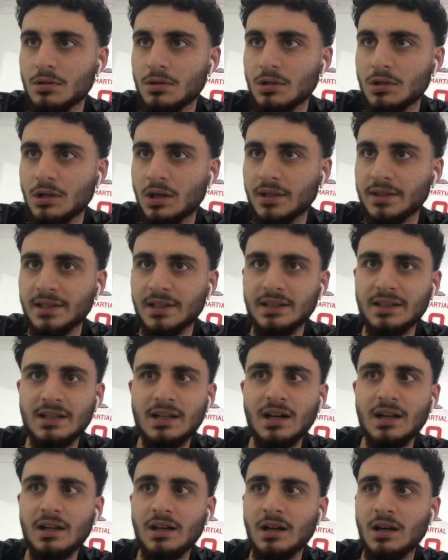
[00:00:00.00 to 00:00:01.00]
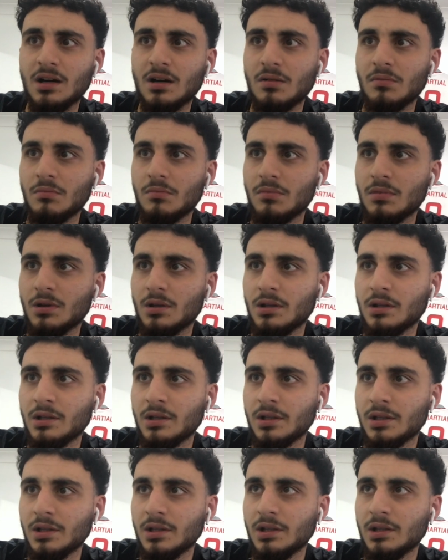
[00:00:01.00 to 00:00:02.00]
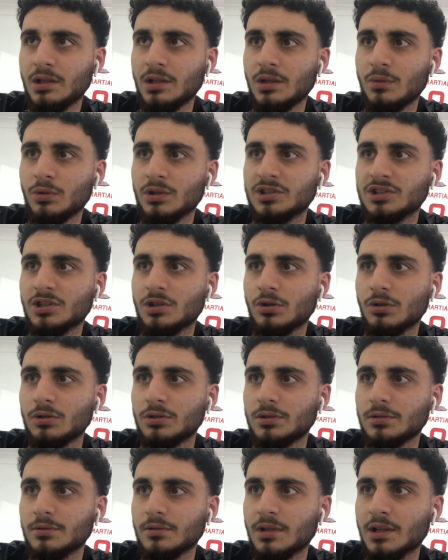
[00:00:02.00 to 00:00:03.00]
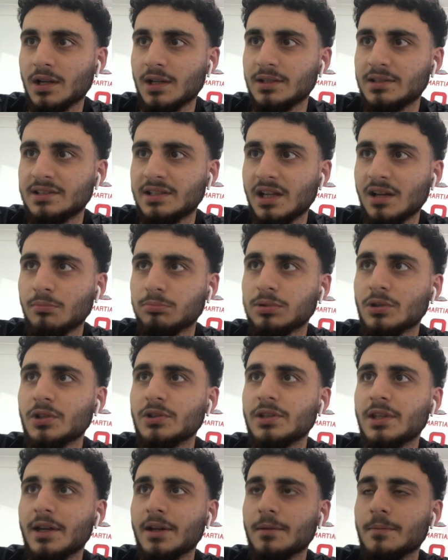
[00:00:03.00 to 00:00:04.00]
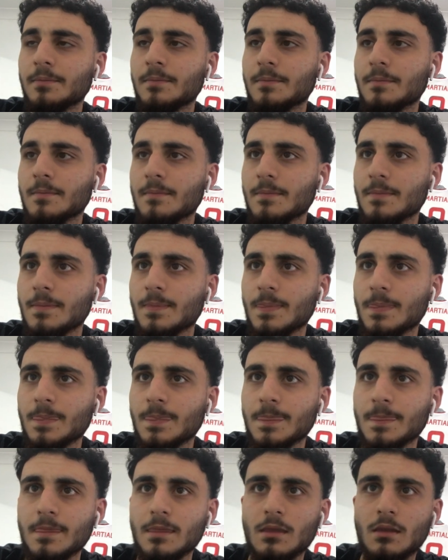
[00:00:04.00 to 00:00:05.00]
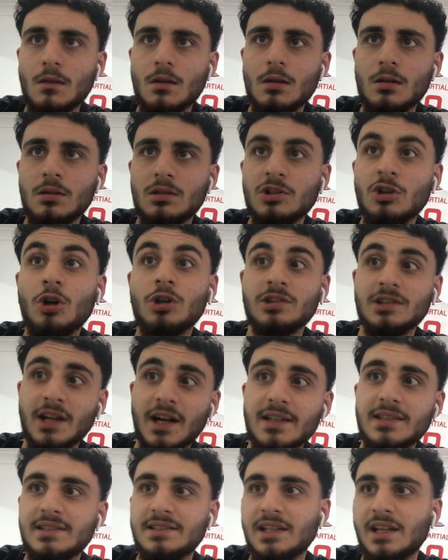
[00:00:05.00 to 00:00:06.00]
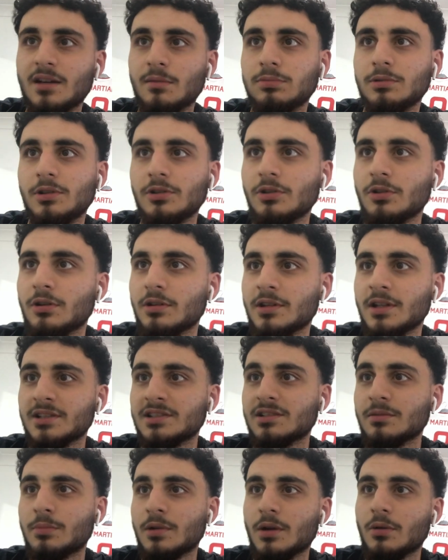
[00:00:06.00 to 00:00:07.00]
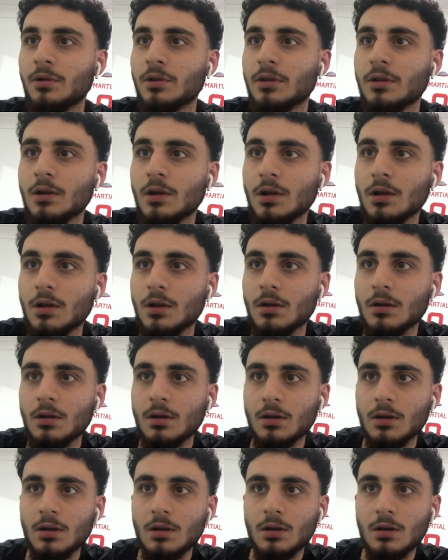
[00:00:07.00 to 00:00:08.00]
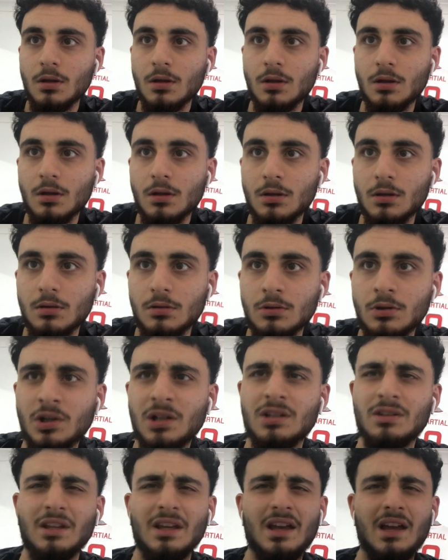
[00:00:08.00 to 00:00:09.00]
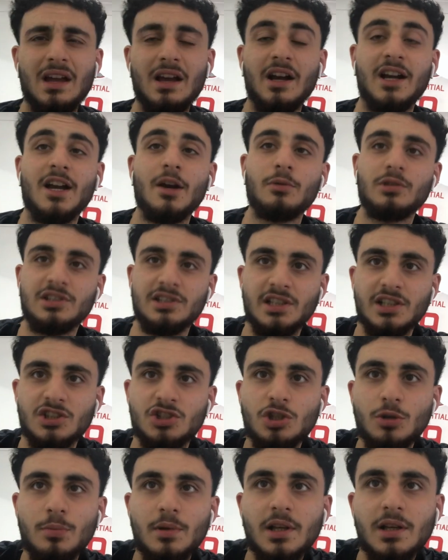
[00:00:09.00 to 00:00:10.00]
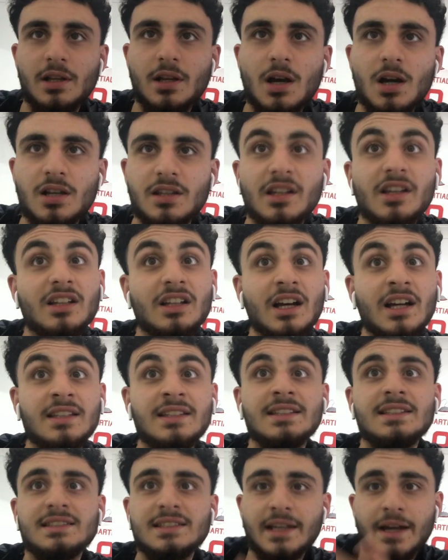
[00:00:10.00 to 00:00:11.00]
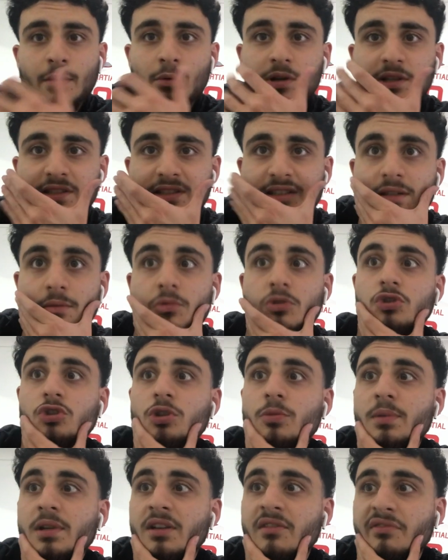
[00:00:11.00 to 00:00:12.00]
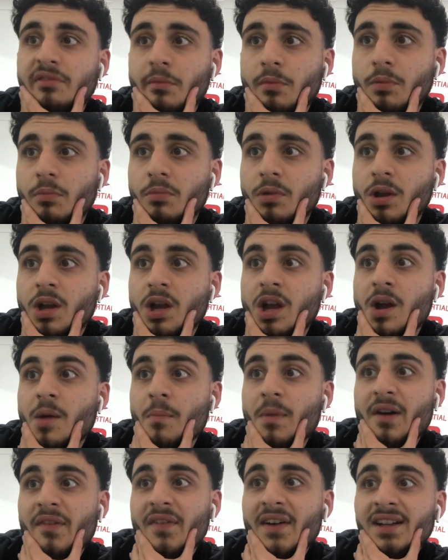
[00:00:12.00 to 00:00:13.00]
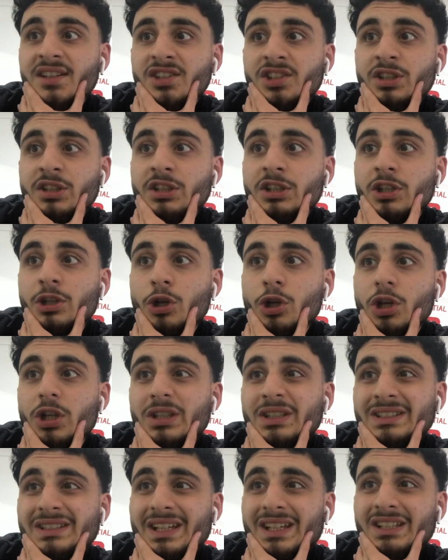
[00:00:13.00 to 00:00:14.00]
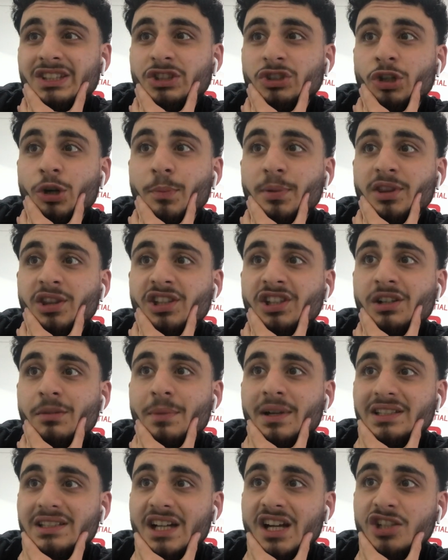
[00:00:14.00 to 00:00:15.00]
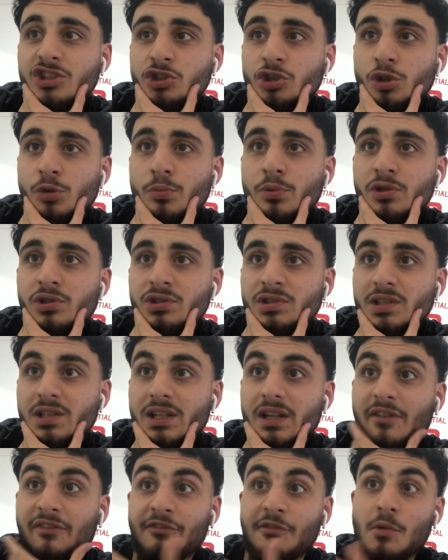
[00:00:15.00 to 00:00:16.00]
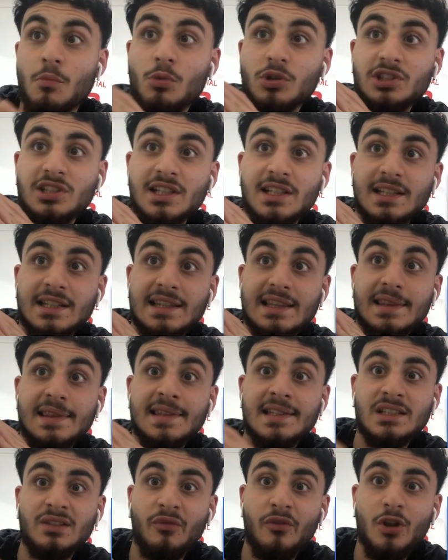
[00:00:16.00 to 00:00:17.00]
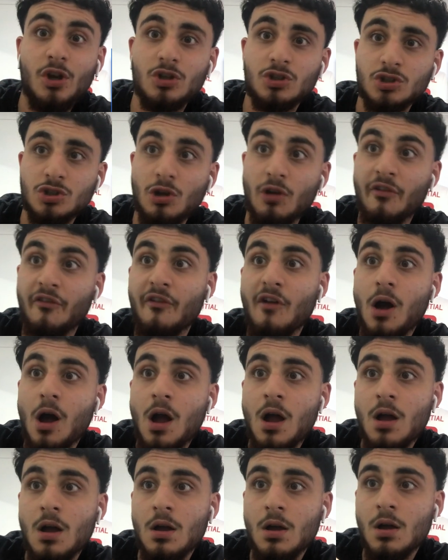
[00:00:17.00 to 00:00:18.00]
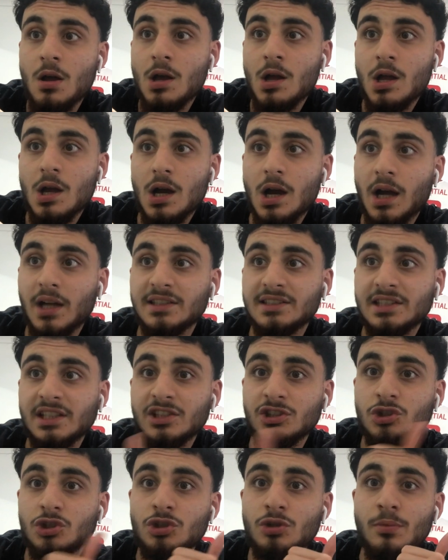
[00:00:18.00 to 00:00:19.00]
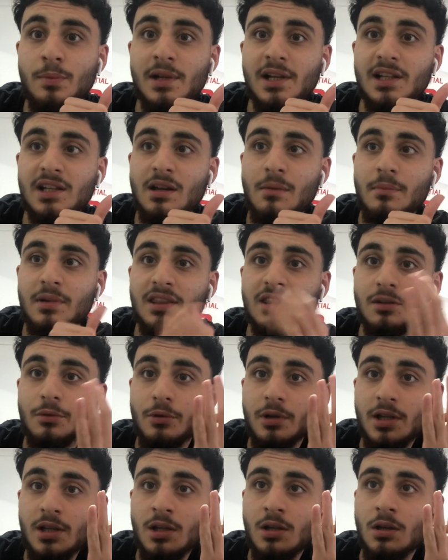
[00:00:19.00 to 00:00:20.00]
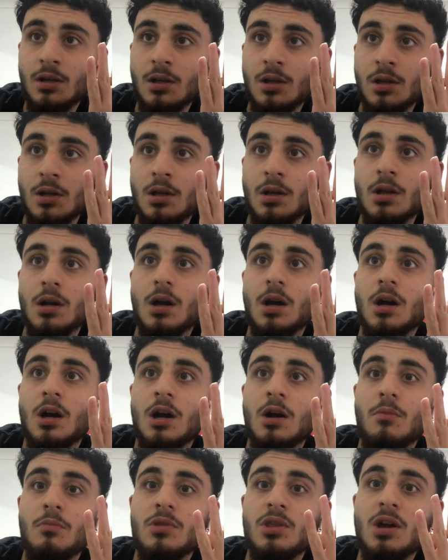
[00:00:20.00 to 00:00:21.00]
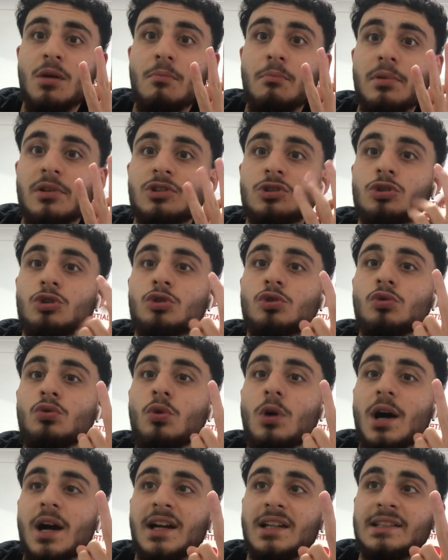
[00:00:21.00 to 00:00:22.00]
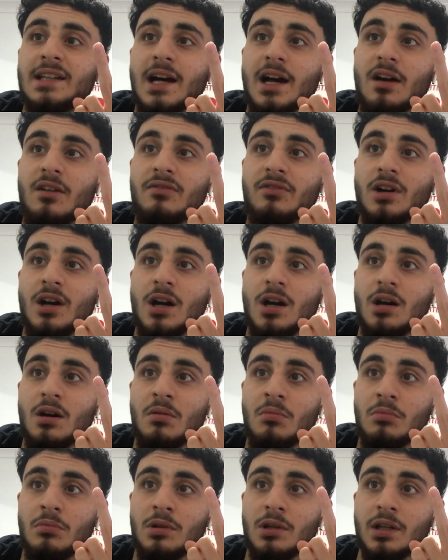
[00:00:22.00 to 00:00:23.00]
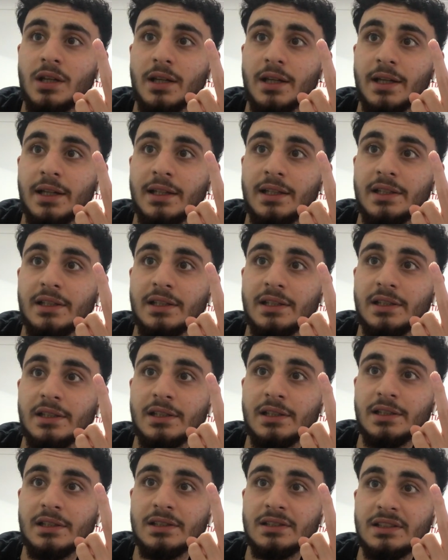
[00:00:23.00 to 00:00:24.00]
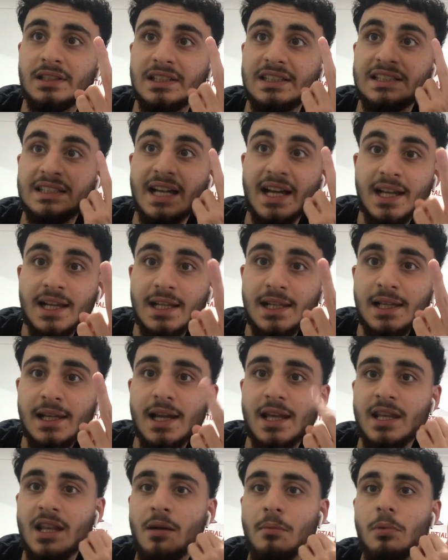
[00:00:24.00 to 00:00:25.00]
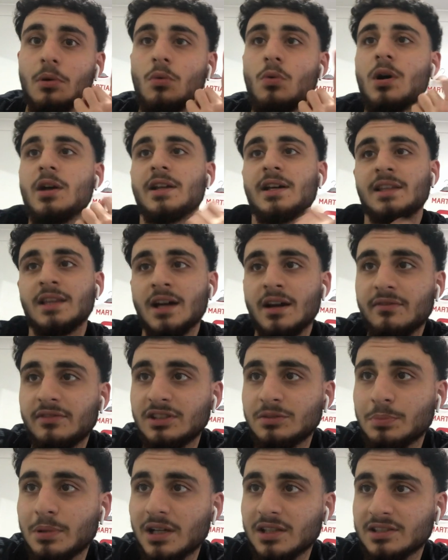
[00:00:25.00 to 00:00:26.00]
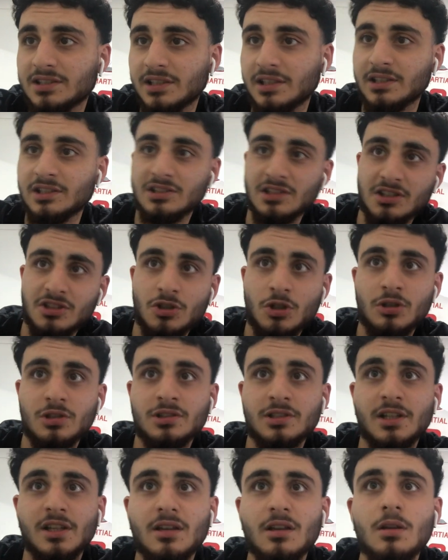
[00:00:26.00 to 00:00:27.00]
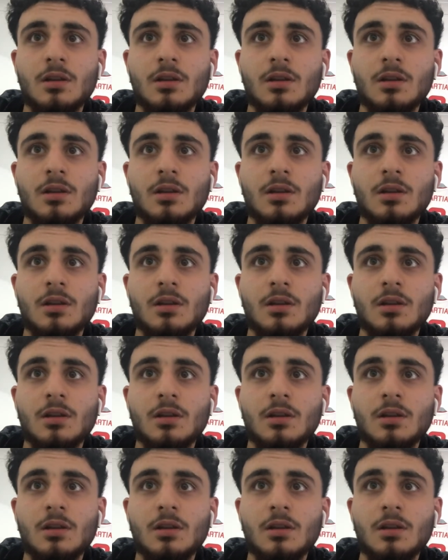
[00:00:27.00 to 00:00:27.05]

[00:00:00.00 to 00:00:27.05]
I think he cut, colored his hair blonde there. Or dyed his hair blonde, not, that's the better word. Look, yeah, okay, we're seeing dribbling now. Yeah, I did say I want to see more dribbling from him. But if I had to say his top three best attributes from watching this video so far, I'd say dribbling number three. Number two, I'd have his tackling. And number one, I'd have his passing / crossing.